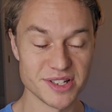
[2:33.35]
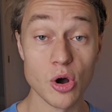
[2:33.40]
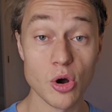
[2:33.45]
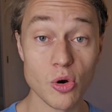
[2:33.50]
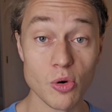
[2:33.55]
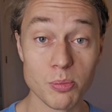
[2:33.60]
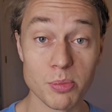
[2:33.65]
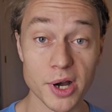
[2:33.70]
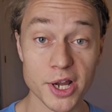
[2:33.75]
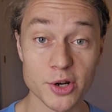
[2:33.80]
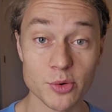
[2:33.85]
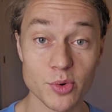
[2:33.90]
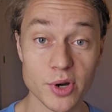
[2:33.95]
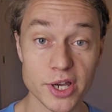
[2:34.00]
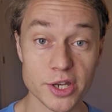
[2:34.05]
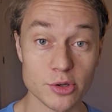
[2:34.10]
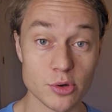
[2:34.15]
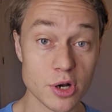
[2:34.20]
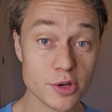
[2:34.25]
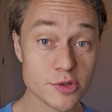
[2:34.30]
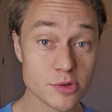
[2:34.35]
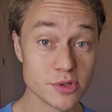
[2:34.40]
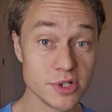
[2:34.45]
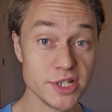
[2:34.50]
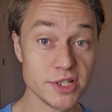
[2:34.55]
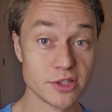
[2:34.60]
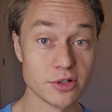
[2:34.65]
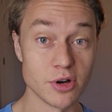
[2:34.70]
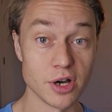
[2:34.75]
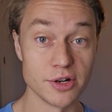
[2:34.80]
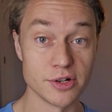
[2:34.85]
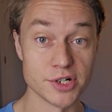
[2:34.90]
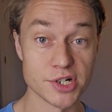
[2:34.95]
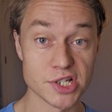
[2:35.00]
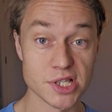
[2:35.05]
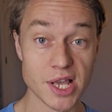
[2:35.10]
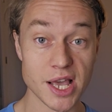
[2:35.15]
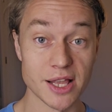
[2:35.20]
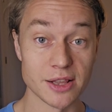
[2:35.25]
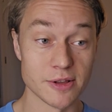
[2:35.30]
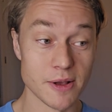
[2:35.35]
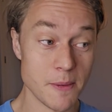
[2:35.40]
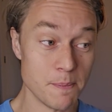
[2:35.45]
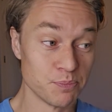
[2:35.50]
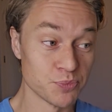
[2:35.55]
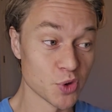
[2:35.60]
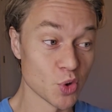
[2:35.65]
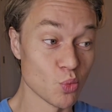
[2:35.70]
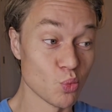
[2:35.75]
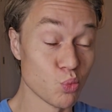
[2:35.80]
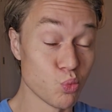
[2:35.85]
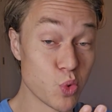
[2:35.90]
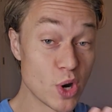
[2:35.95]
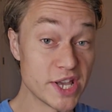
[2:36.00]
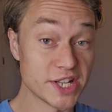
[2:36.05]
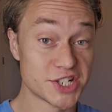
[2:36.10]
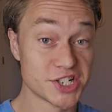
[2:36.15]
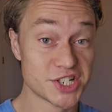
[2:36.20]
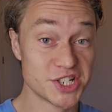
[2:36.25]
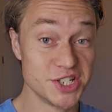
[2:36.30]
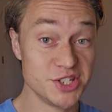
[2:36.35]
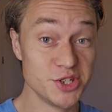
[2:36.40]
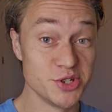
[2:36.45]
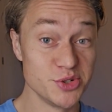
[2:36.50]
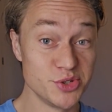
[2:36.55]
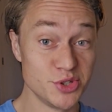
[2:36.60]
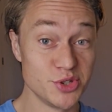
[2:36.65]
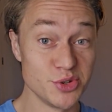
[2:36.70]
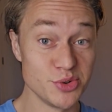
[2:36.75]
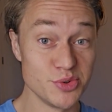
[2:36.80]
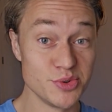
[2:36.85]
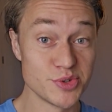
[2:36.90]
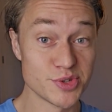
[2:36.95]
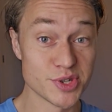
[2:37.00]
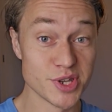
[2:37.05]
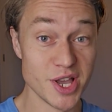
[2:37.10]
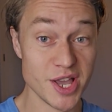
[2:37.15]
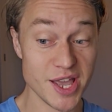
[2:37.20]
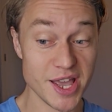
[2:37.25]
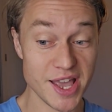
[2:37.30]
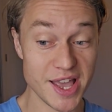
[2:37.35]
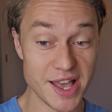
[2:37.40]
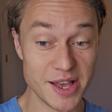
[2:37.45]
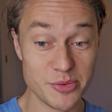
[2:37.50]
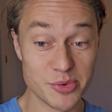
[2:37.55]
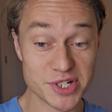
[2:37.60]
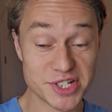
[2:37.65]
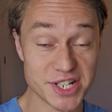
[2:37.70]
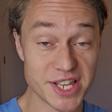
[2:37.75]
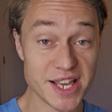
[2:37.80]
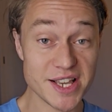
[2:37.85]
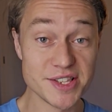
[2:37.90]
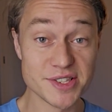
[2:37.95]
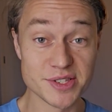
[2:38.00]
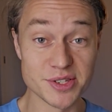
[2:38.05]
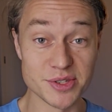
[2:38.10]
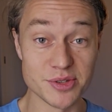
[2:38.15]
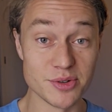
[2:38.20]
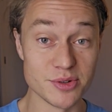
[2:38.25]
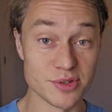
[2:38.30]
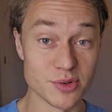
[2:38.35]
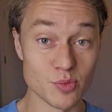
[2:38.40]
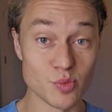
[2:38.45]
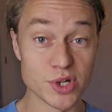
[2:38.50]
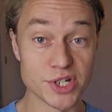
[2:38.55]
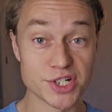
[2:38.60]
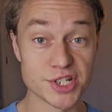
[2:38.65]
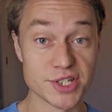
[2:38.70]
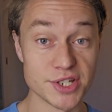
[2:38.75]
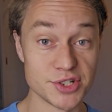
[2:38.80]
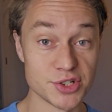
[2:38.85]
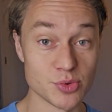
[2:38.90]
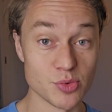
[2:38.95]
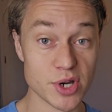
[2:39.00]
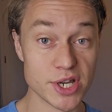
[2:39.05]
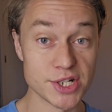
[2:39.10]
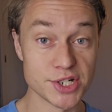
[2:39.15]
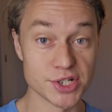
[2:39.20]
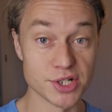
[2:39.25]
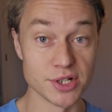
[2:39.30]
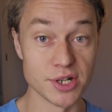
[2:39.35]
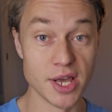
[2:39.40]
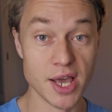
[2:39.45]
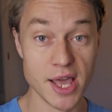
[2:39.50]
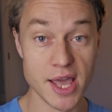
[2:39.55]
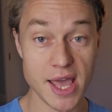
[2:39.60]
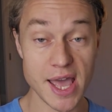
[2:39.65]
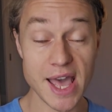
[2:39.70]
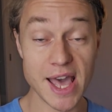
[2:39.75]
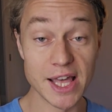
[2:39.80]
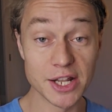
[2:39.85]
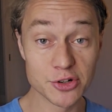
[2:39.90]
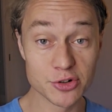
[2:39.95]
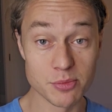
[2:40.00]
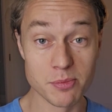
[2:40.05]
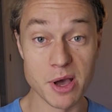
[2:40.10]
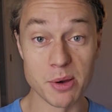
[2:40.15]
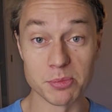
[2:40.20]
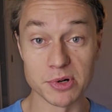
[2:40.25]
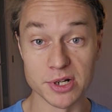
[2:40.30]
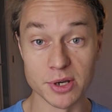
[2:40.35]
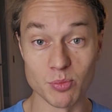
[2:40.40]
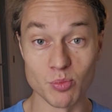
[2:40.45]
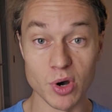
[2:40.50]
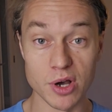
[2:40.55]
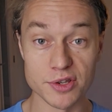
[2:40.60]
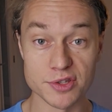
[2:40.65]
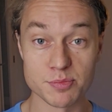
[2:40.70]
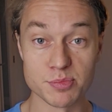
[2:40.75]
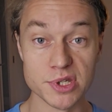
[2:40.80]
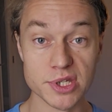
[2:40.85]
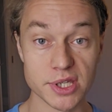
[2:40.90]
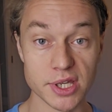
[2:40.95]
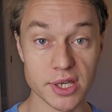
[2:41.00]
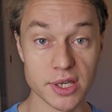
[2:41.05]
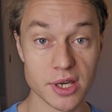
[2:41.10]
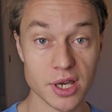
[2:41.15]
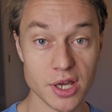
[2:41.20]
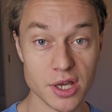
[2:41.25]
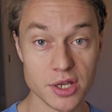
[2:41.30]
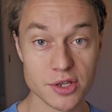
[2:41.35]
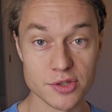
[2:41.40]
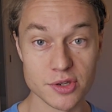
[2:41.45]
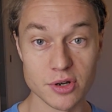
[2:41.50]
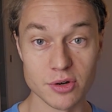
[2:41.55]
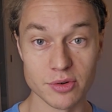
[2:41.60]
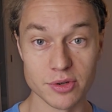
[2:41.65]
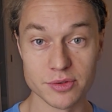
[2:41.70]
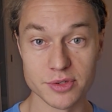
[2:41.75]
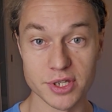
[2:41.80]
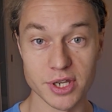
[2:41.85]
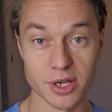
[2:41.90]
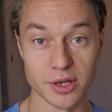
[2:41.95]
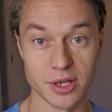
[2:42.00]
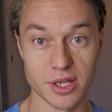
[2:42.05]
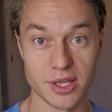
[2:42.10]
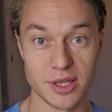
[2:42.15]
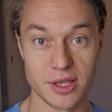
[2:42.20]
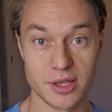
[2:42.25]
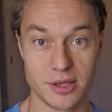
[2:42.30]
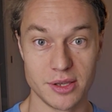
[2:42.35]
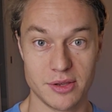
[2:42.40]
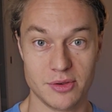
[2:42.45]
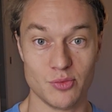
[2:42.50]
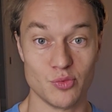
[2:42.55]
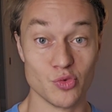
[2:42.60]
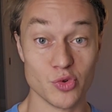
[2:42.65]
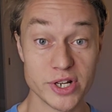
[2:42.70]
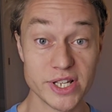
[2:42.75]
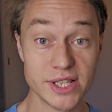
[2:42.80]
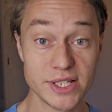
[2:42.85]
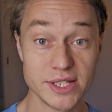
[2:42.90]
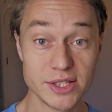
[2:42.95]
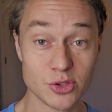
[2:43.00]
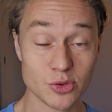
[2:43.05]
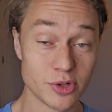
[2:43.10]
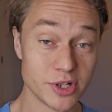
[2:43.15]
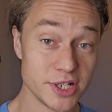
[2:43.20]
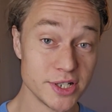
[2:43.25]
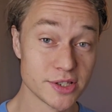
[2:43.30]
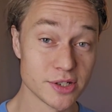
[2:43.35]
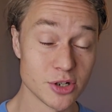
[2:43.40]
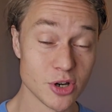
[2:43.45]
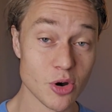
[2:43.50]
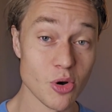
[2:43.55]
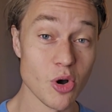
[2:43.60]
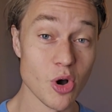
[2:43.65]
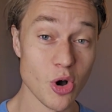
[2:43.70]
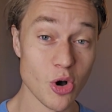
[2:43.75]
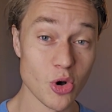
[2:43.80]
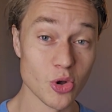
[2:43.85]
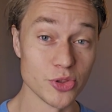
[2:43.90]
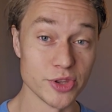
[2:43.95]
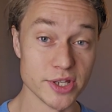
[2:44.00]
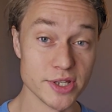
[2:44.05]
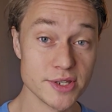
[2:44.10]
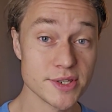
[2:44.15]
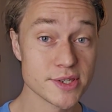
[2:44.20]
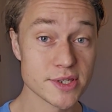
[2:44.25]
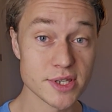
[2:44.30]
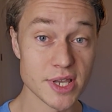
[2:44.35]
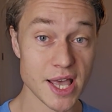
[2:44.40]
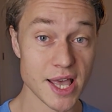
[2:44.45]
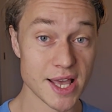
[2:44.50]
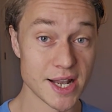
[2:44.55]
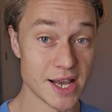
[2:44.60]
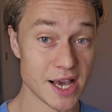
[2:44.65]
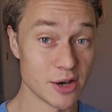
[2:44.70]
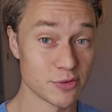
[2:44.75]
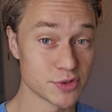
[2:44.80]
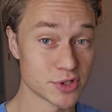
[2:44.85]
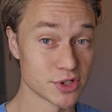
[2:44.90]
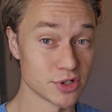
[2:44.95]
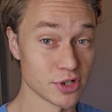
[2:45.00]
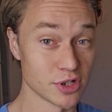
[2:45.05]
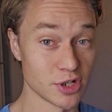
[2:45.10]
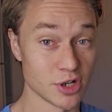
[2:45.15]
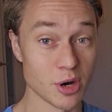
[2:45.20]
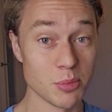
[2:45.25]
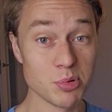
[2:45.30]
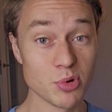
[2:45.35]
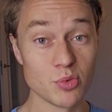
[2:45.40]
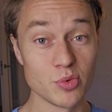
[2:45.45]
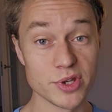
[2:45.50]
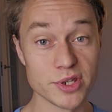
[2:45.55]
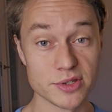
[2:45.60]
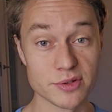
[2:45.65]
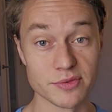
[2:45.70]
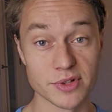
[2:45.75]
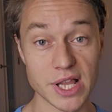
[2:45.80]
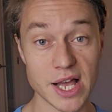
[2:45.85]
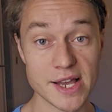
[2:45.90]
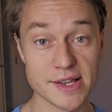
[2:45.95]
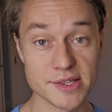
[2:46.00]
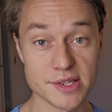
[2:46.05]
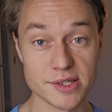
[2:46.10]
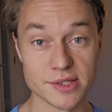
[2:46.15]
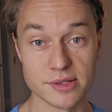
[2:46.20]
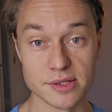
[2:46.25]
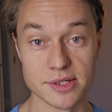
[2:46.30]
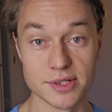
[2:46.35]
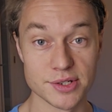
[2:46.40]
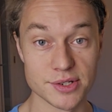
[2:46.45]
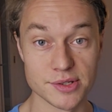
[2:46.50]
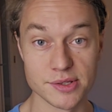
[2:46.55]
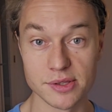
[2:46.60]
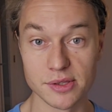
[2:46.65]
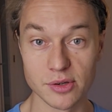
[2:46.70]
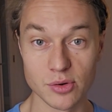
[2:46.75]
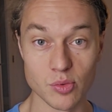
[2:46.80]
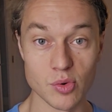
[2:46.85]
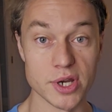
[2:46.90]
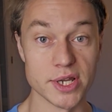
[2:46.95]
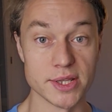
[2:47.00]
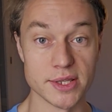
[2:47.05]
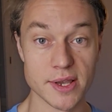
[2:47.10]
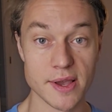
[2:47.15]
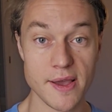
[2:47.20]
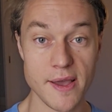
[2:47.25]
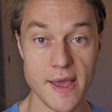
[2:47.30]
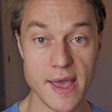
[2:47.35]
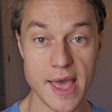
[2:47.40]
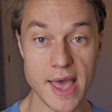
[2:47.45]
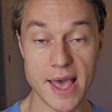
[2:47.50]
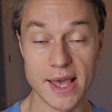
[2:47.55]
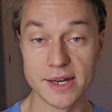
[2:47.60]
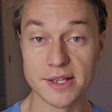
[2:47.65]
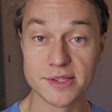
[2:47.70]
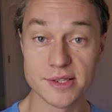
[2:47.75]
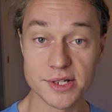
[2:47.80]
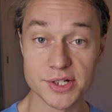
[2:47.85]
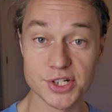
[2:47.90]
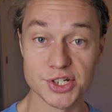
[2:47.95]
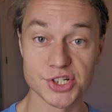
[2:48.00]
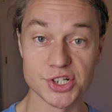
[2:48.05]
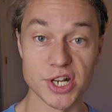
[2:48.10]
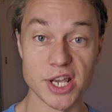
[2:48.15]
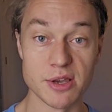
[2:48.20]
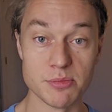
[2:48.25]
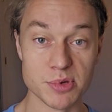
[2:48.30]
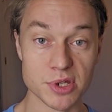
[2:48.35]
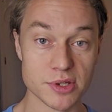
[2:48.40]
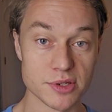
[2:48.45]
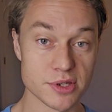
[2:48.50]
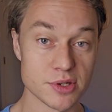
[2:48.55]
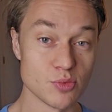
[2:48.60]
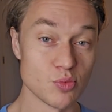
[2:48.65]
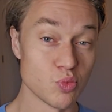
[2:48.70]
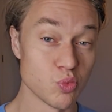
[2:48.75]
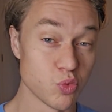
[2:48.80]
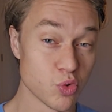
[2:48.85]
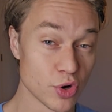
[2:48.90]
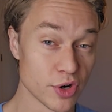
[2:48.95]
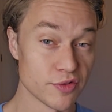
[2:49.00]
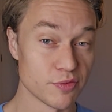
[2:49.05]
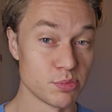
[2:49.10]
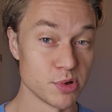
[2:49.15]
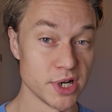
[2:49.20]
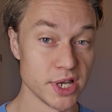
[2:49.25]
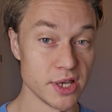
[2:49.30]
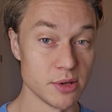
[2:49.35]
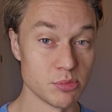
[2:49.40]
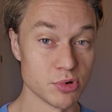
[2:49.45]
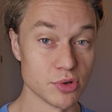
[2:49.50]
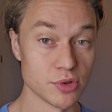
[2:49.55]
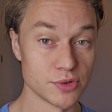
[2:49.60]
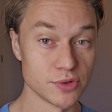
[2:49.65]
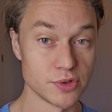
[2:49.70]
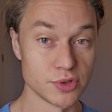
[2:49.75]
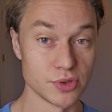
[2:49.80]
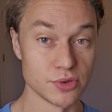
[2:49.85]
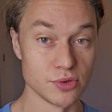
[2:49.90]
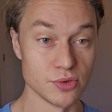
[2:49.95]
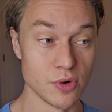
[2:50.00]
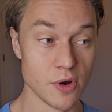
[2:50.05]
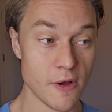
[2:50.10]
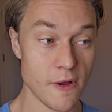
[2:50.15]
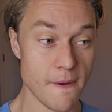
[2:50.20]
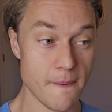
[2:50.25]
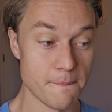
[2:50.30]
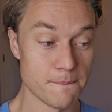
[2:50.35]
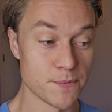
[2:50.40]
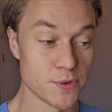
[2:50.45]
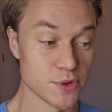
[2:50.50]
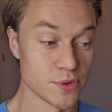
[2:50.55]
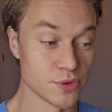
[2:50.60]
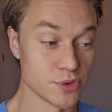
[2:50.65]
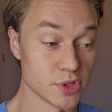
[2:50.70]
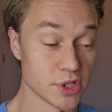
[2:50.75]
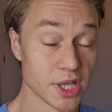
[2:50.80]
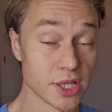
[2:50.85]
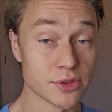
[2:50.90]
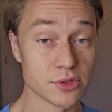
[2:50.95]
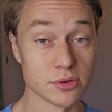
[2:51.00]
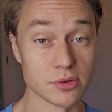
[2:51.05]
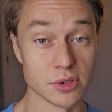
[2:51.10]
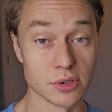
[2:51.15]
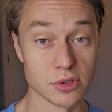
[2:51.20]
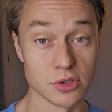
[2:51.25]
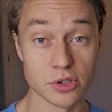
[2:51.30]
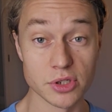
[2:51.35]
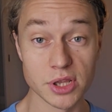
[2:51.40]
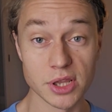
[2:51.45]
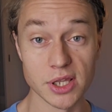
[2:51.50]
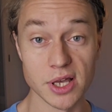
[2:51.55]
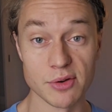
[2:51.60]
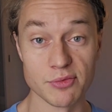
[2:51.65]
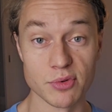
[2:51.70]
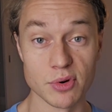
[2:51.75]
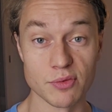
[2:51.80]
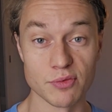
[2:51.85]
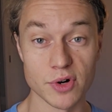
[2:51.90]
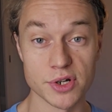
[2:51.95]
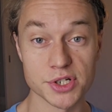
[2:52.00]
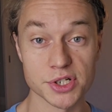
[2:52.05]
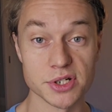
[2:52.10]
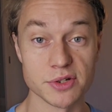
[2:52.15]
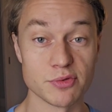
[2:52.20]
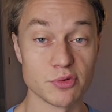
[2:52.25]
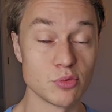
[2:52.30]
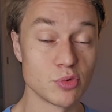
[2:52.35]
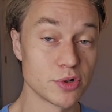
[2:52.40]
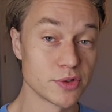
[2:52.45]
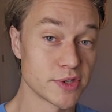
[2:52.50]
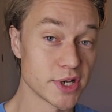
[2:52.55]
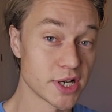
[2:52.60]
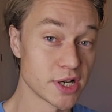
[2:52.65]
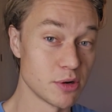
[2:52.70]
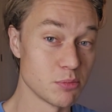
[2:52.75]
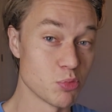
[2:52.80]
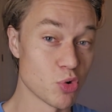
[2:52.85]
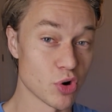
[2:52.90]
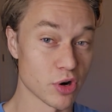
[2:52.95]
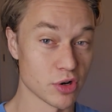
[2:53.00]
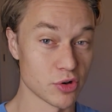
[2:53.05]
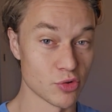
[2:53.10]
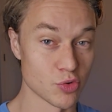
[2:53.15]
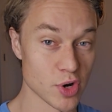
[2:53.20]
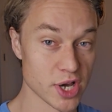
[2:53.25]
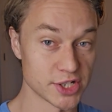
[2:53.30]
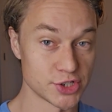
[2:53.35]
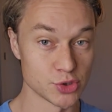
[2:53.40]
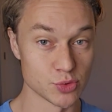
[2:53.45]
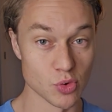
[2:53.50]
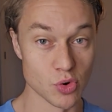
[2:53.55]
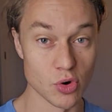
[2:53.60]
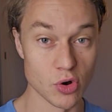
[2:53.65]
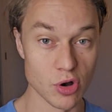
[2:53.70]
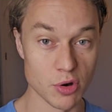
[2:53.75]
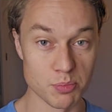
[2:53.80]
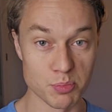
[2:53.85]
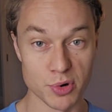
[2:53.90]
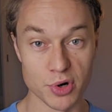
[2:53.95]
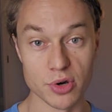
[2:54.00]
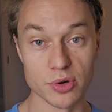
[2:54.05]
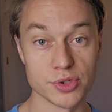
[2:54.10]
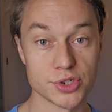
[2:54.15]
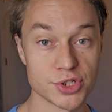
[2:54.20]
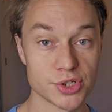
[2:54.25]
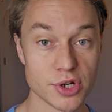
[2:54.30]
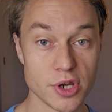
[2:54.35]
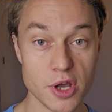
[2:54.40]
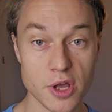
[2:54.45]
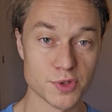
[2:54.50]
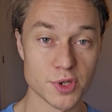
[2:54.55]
Oh, by the way, you also need to understand which case to use in which situation, and remember them while speaking. So he was like, really, do I need to know all this? And after a couple weeks of classes, he just quit. And it's such a shame because he would have been able to get to a good level of Russian if he would have taken a more gradual approach.